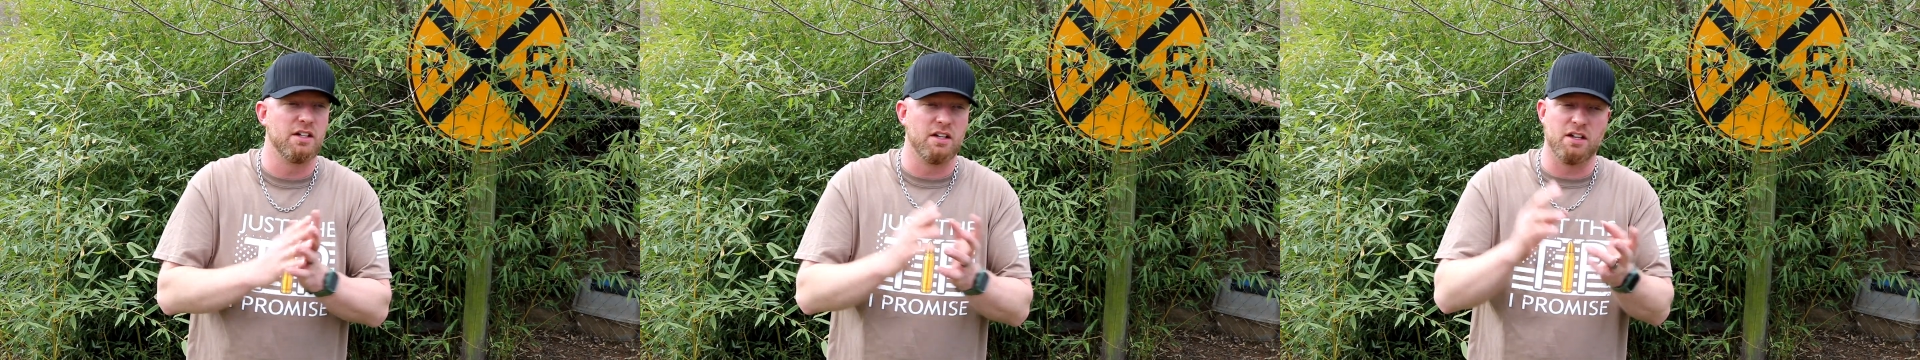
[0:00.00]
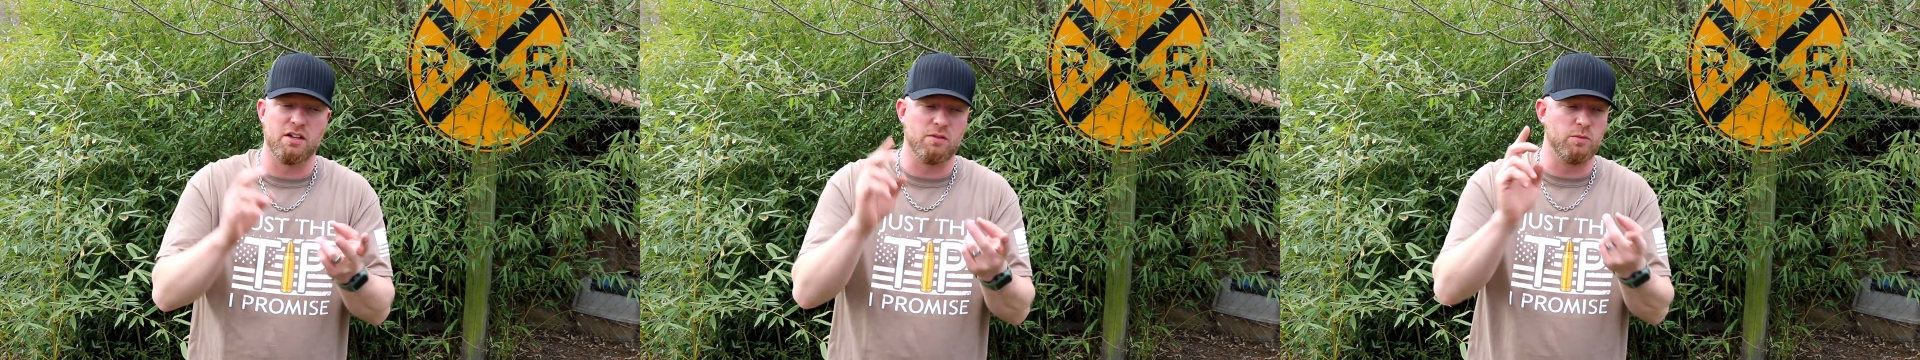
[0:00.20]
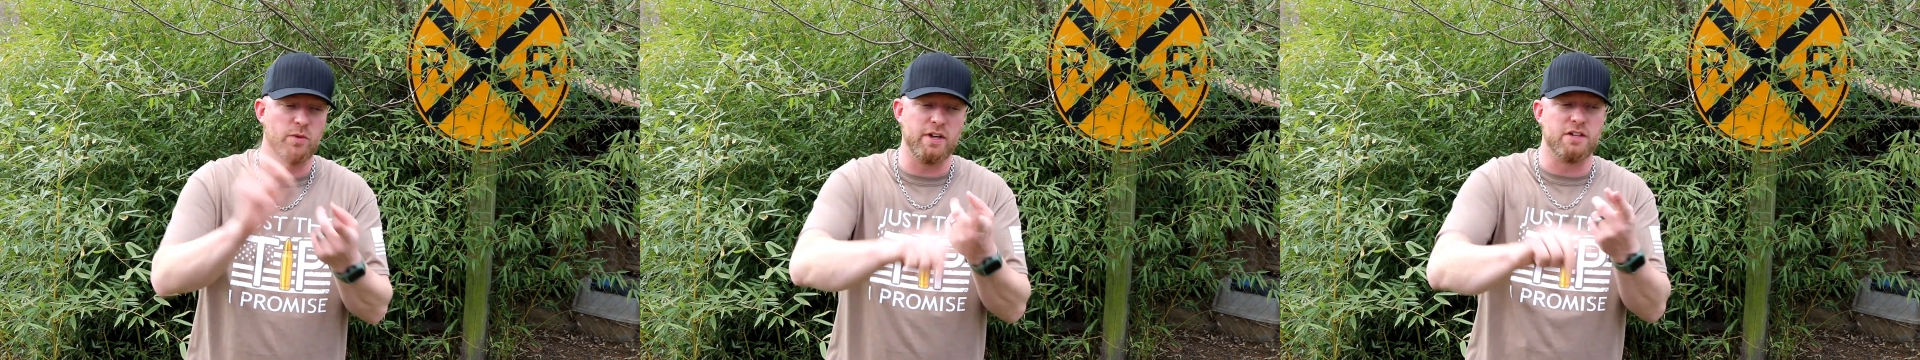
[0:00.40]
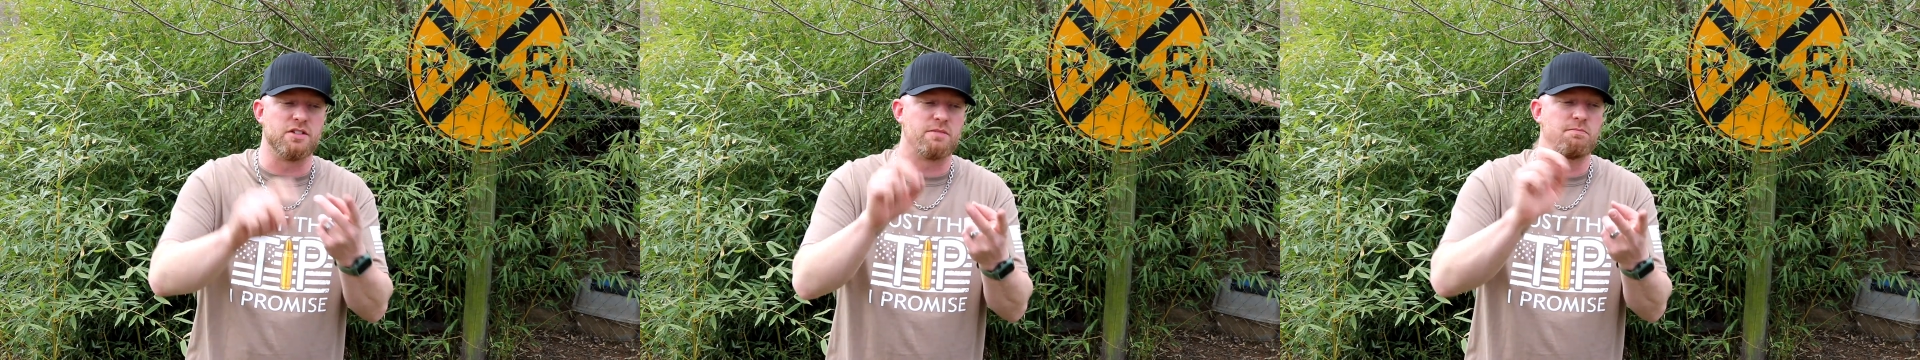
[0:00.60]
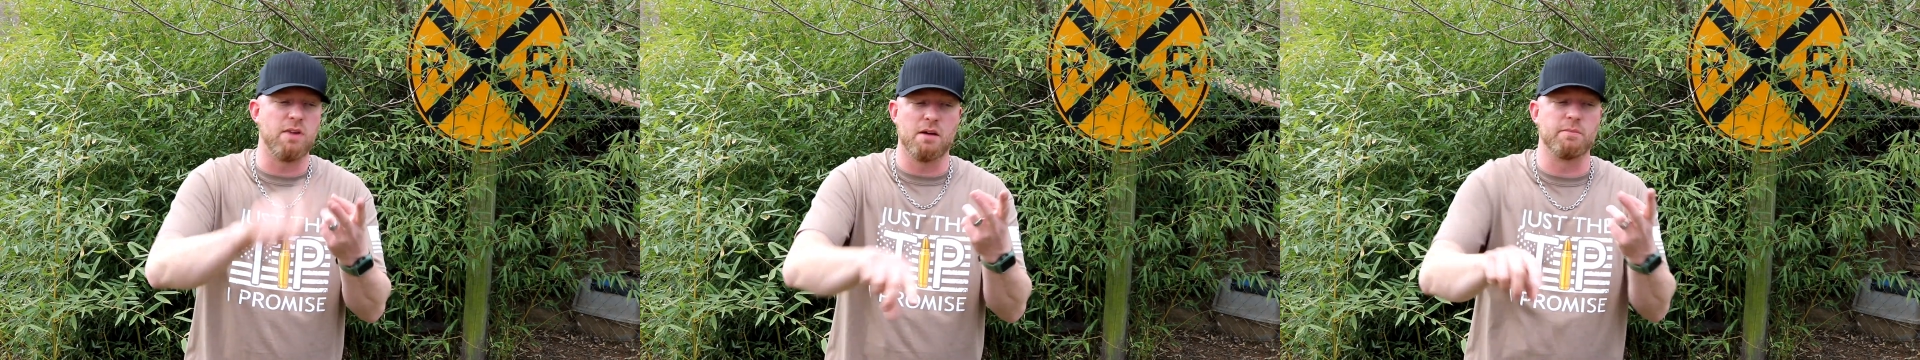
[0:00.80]

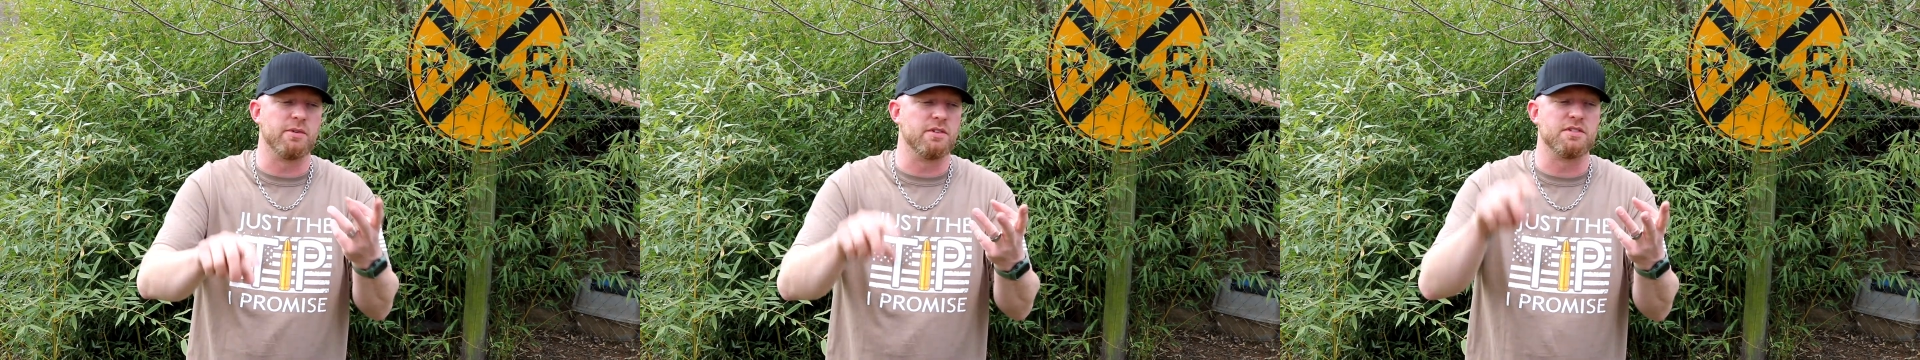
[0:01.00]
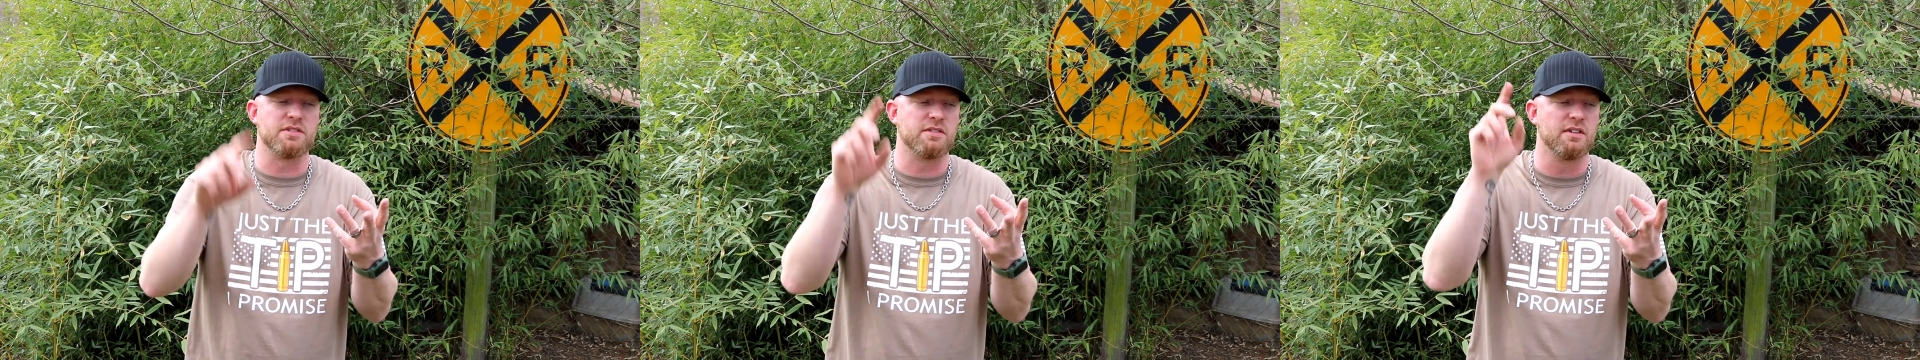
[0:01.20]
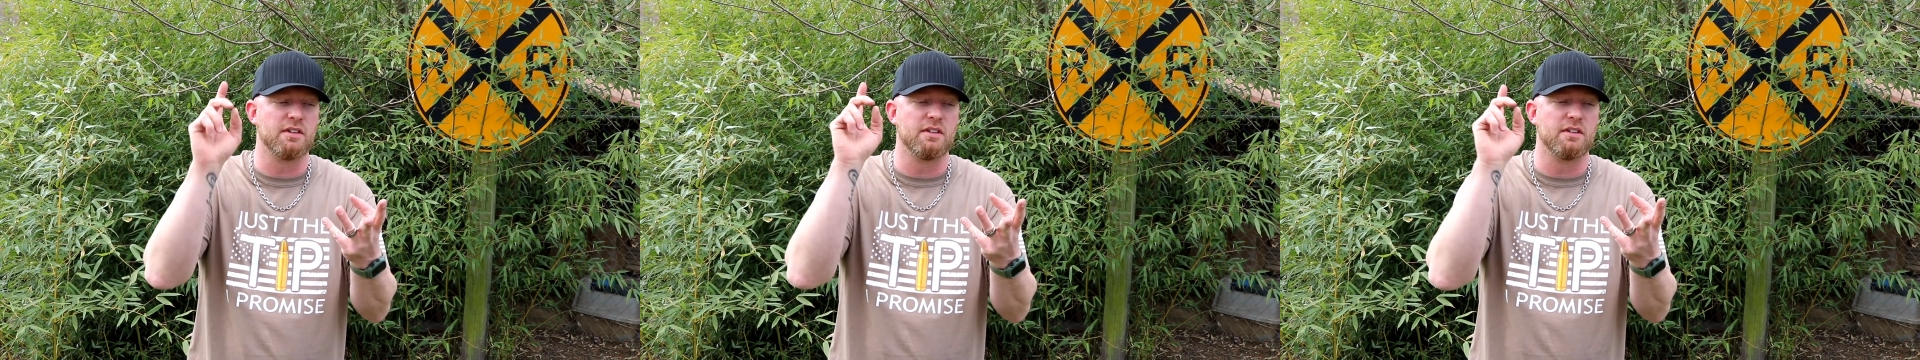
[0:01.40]
Winch, bumpers,